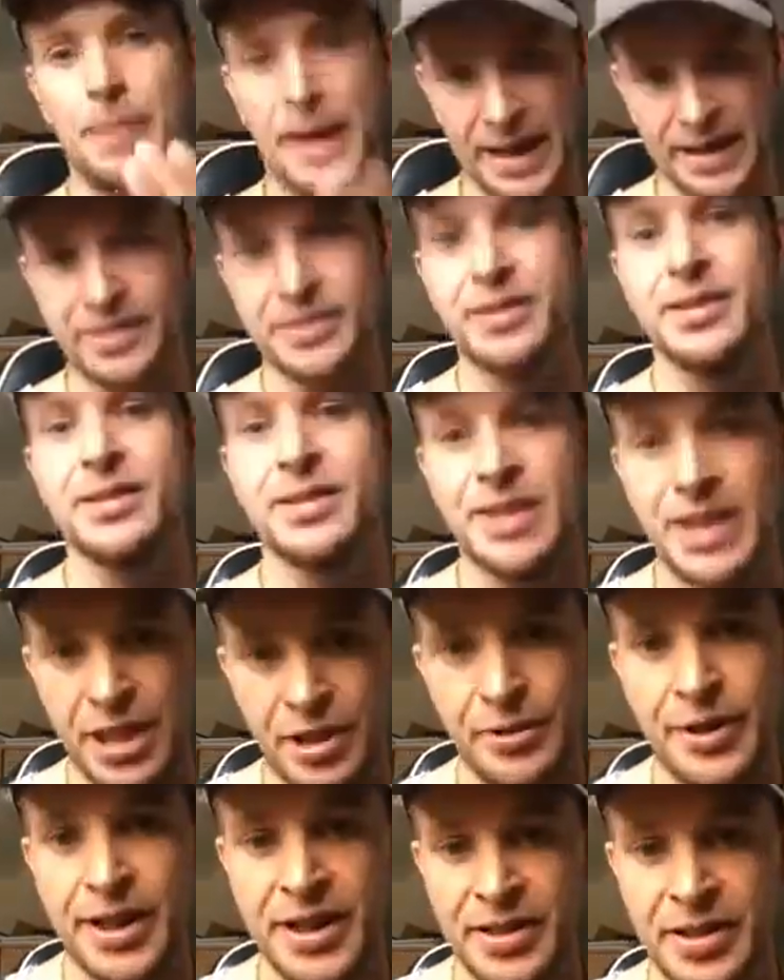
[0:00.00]
Back to
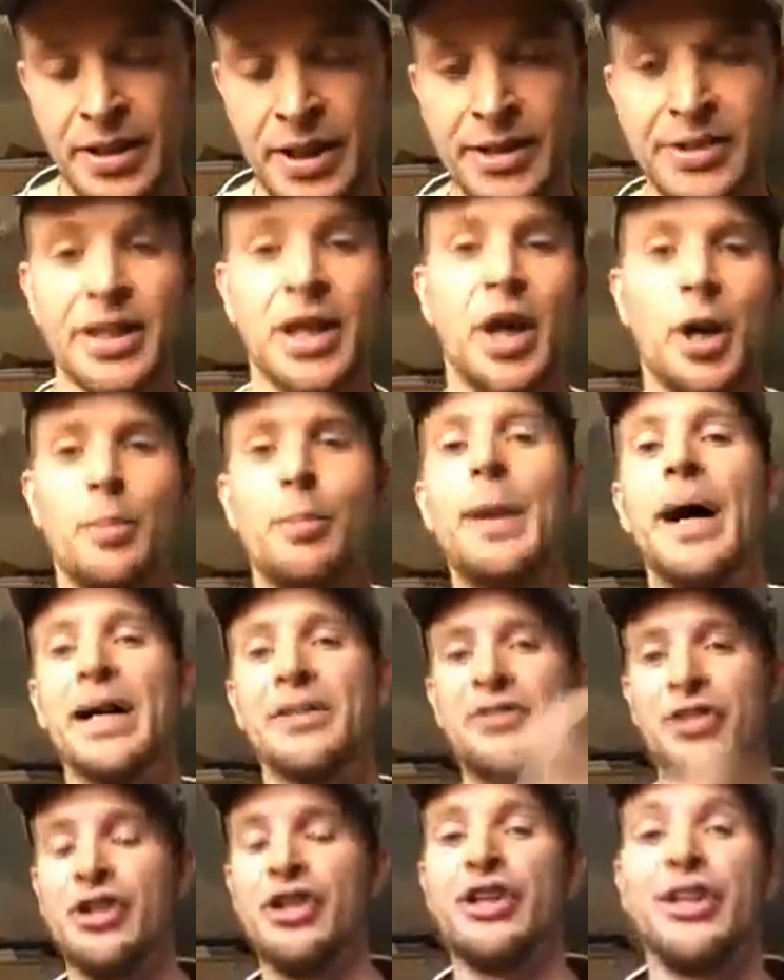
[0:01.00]
seriousness,
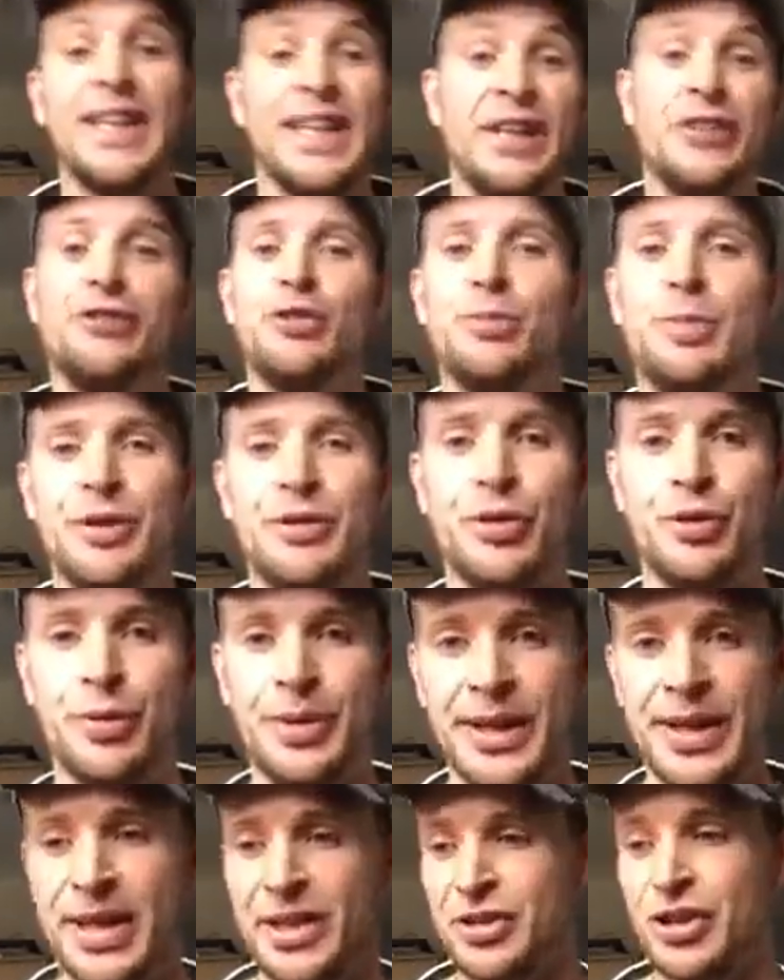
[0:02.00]
back to you need to be
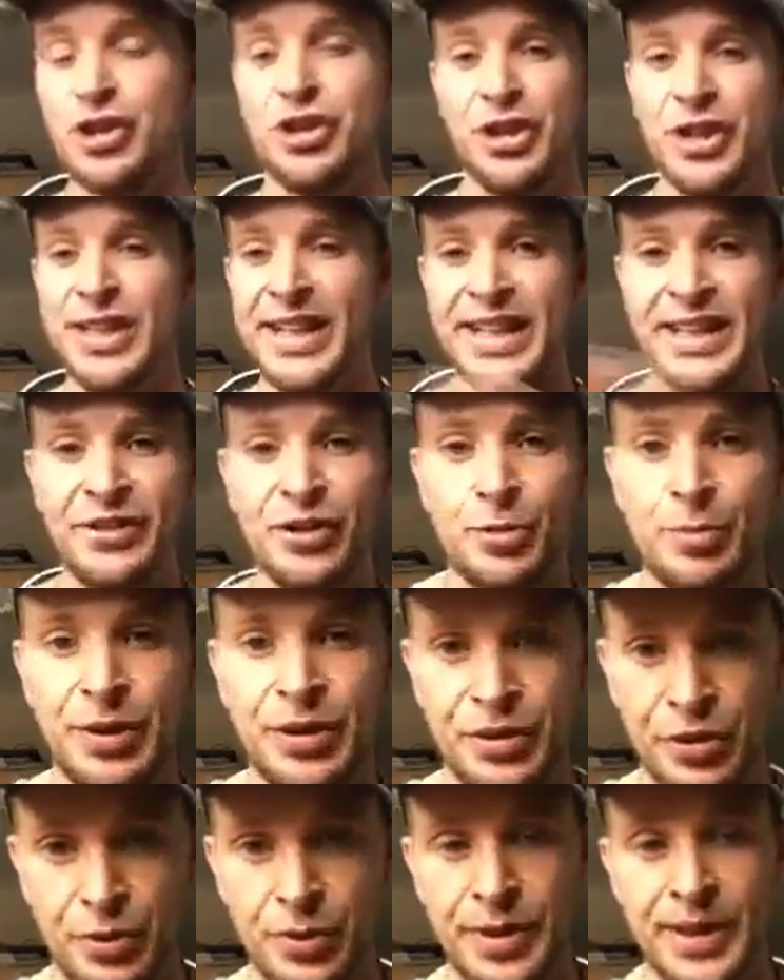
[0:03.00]
doing this, you need to
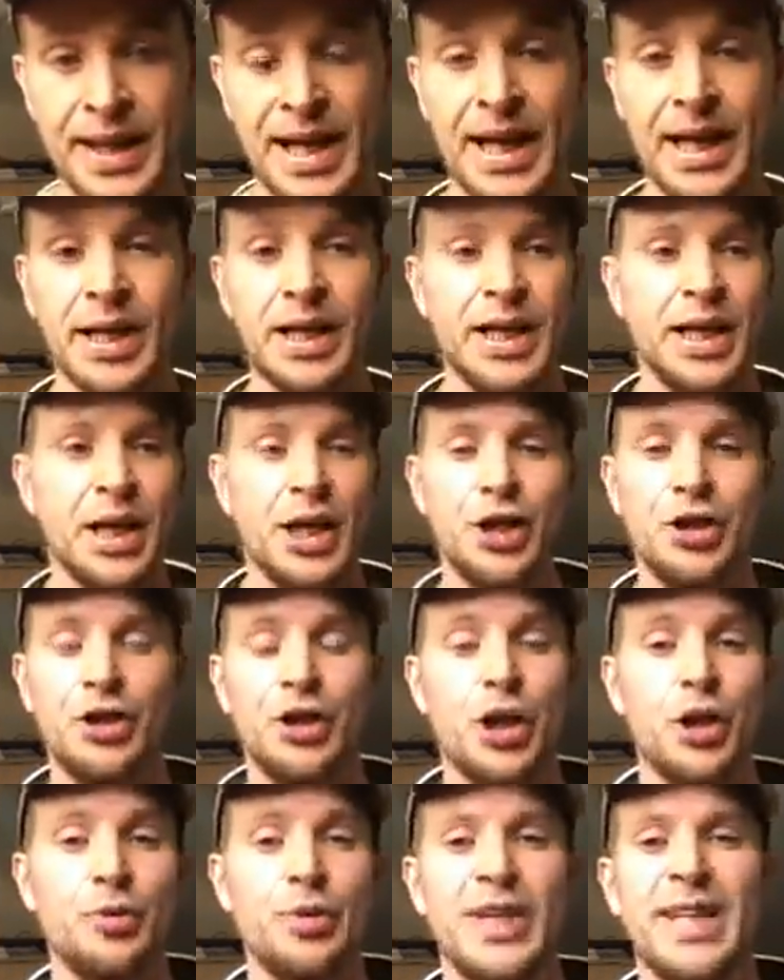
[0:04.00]
be doing that,
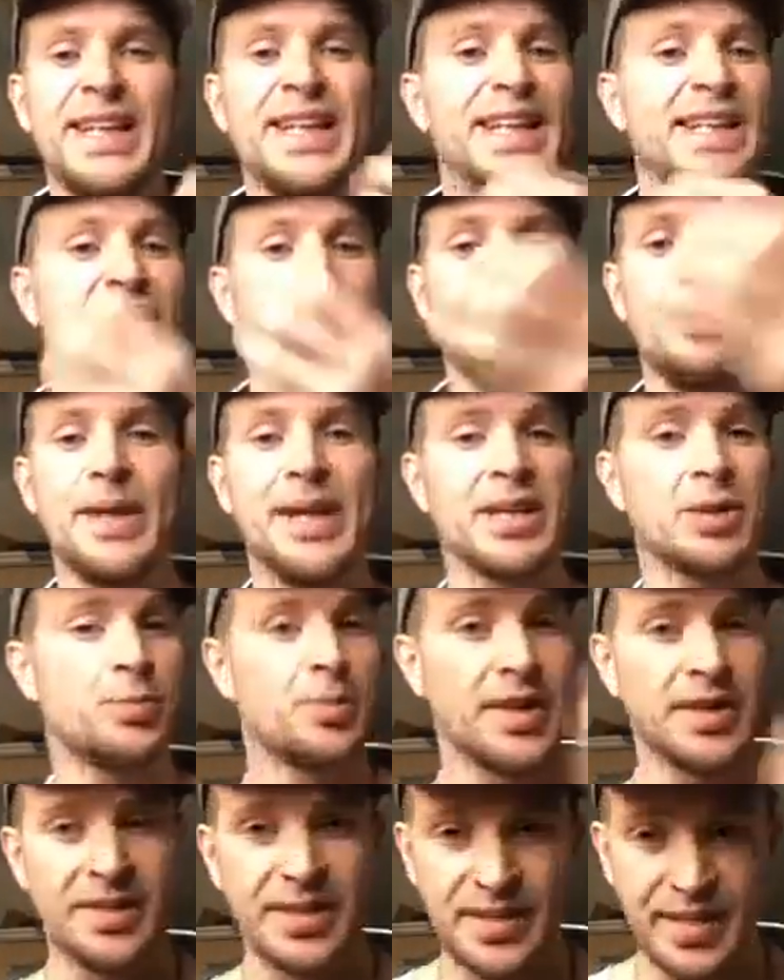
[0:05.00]
you need to be
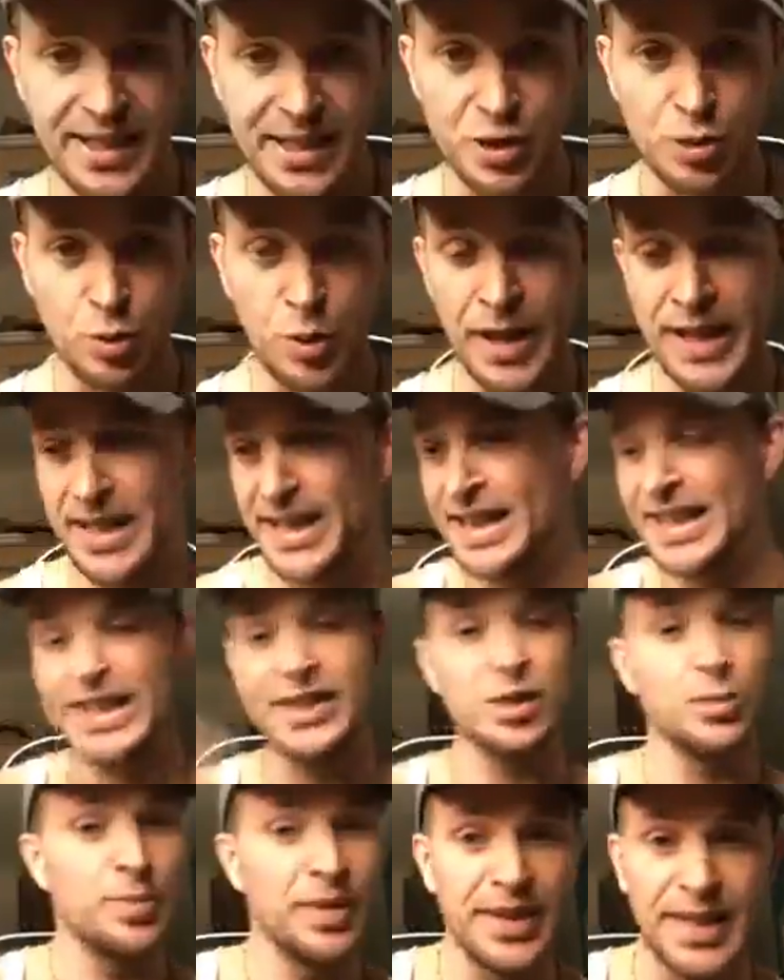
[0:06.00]
expressing this way, you
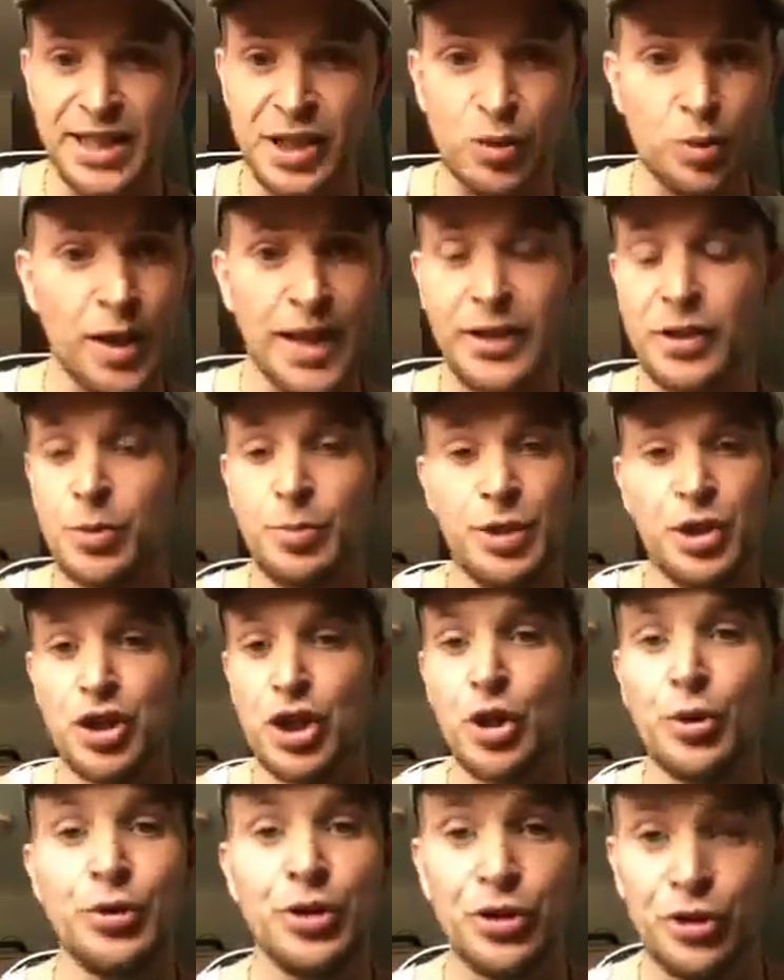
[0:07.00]
need to be this way to be
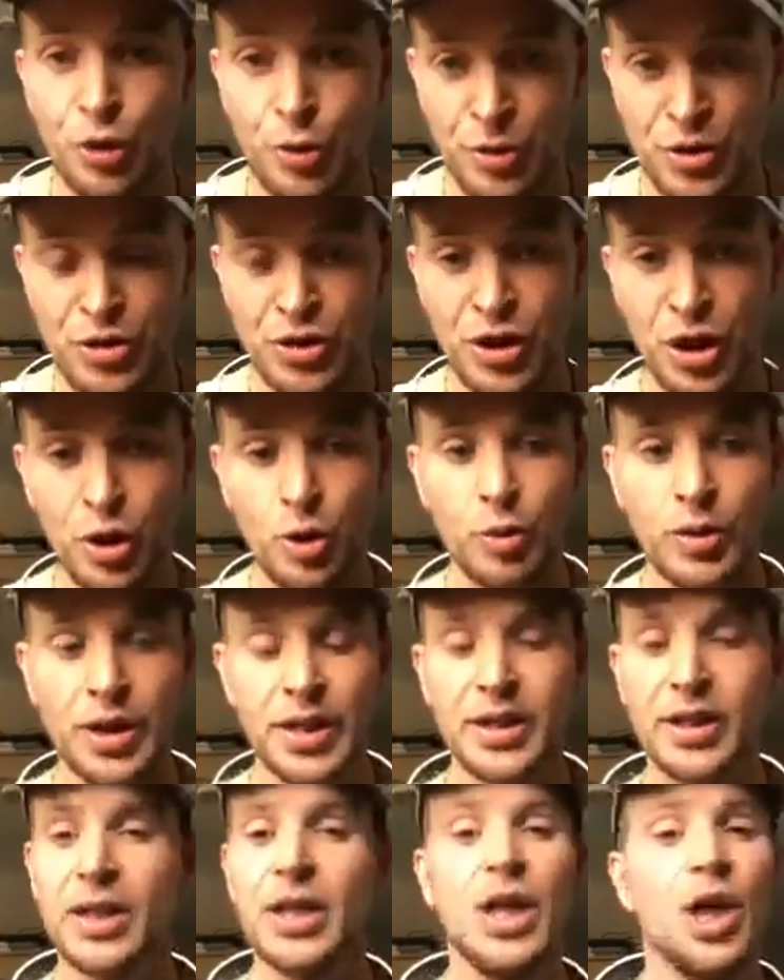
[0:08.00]
shown you're doing soul
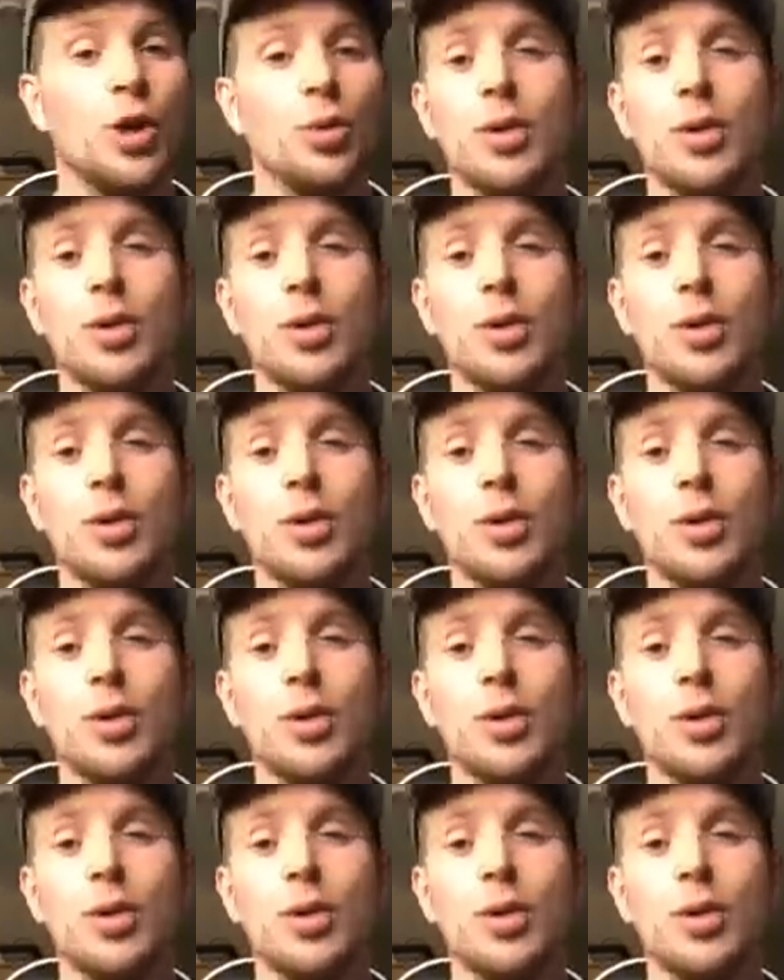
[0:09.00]
work.